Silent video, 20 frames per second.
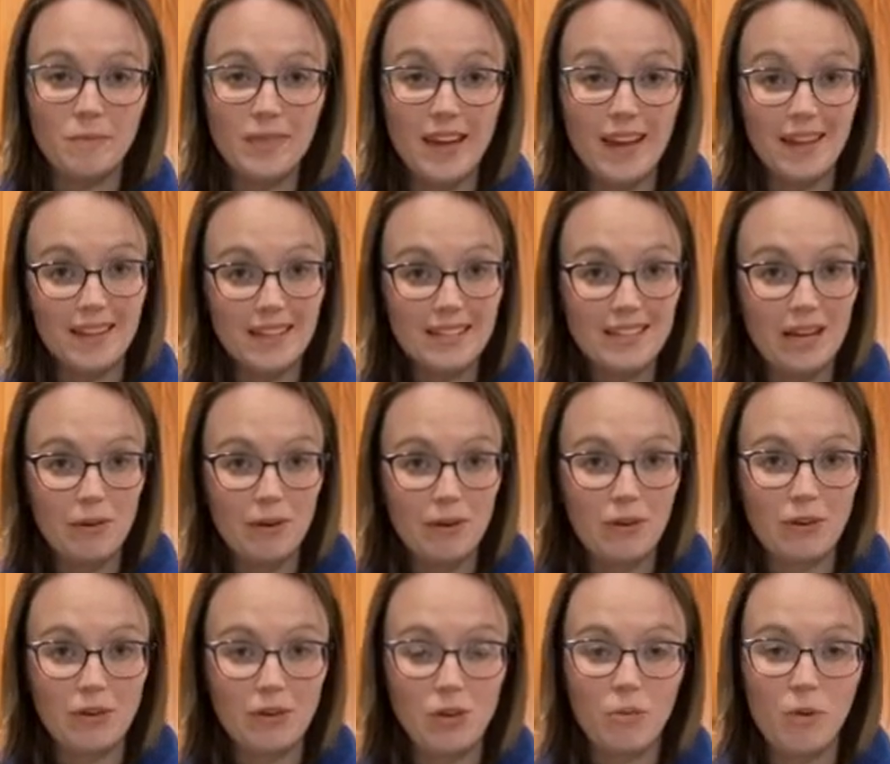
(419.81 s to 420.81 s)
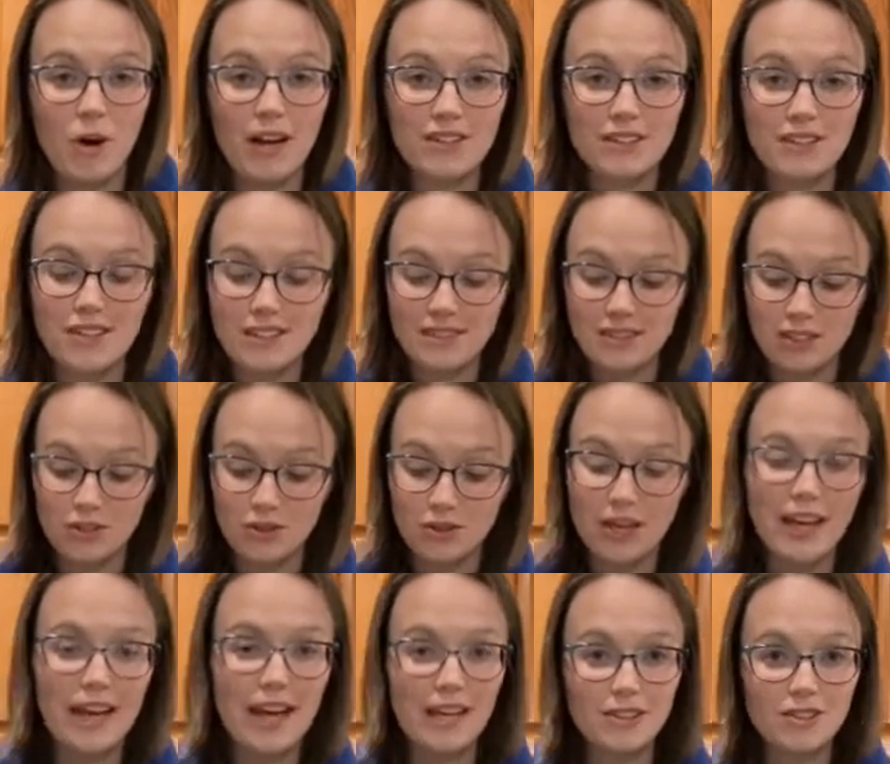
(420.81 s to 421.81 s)
And that's how I'll know you watched this, and you'll
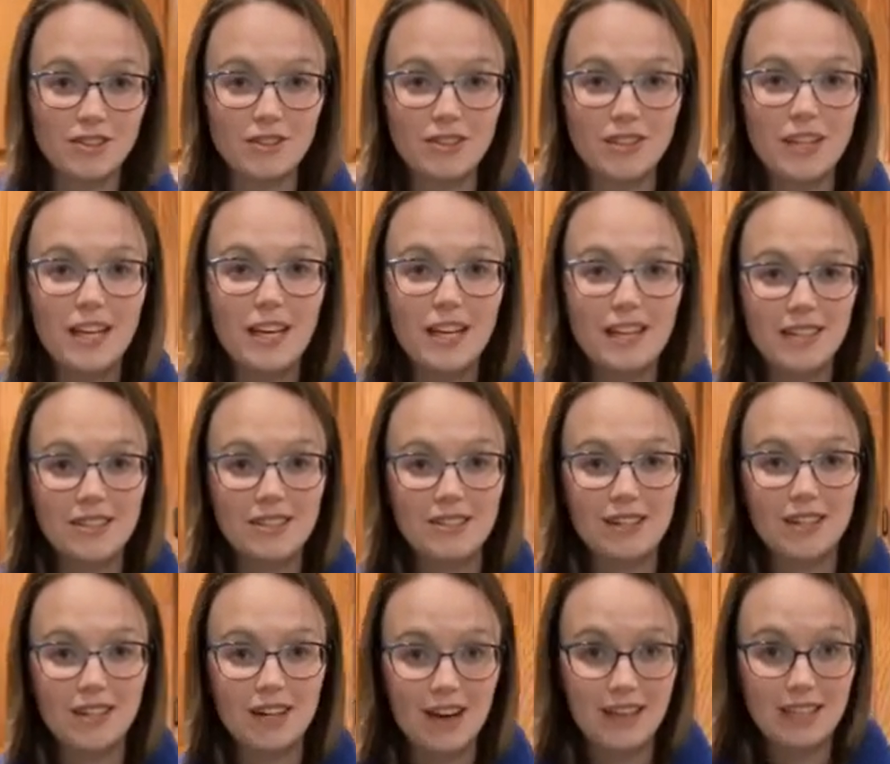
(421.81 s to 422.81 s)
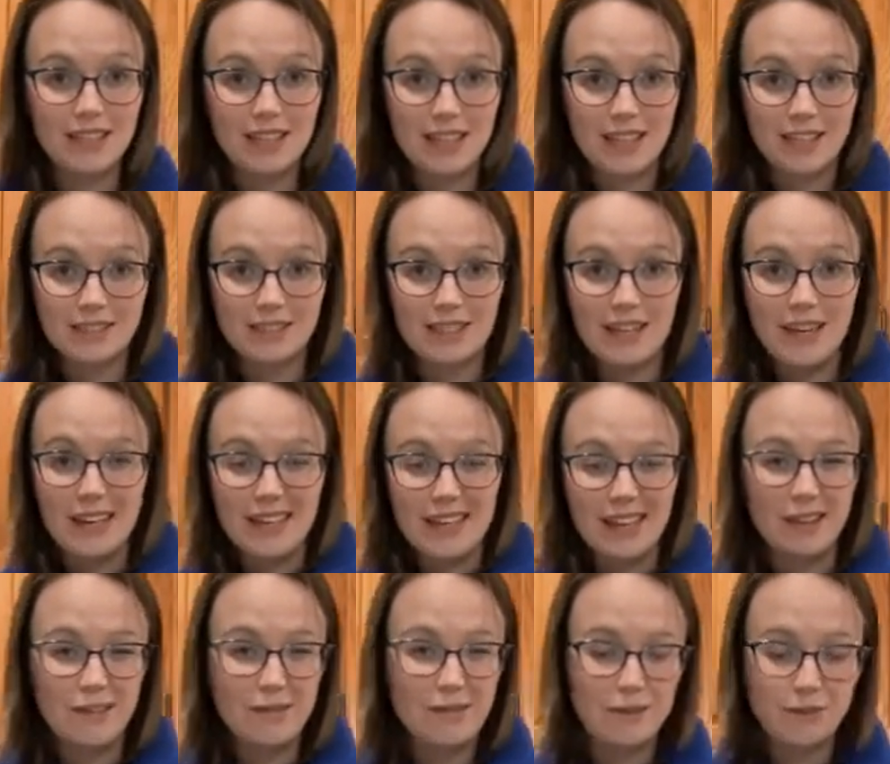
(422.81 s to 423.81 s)
get entered into the contest. Now,
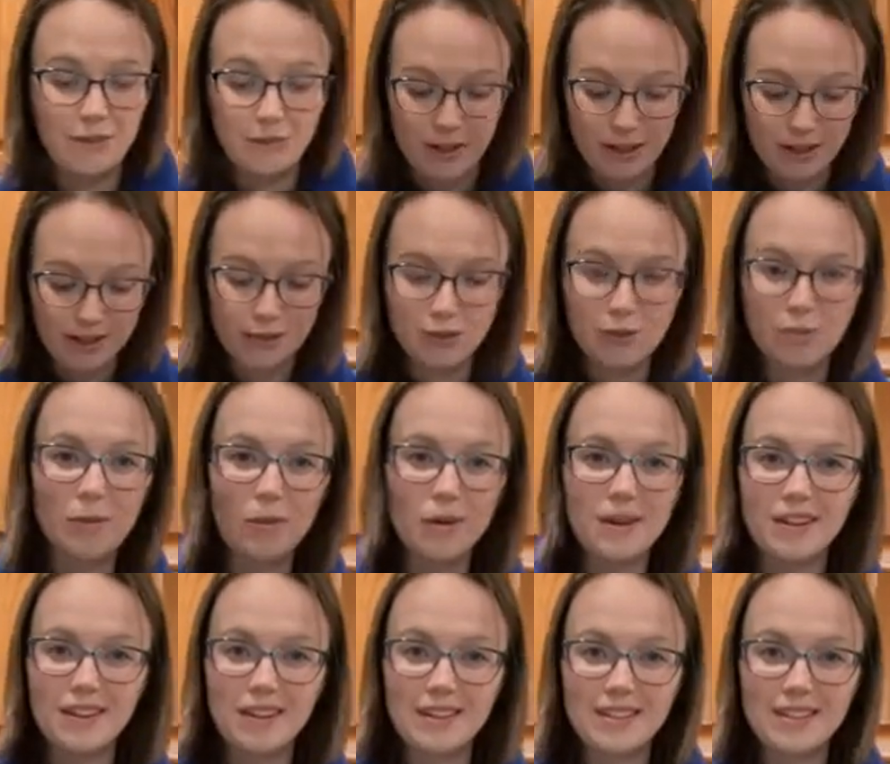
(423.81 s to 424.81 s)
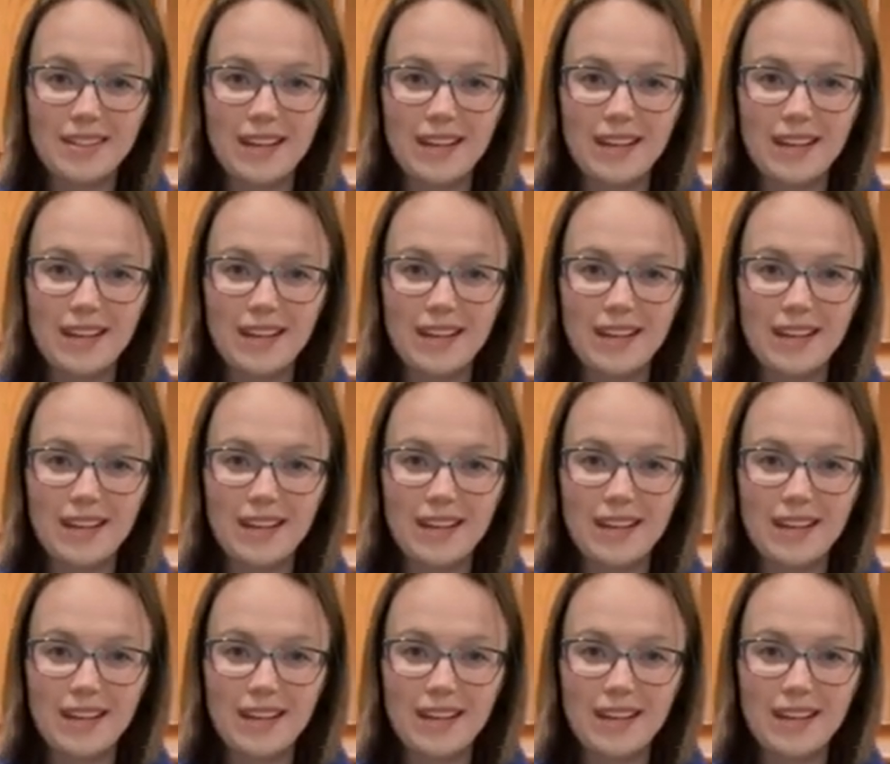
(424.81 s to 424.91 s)
even if you're not super into this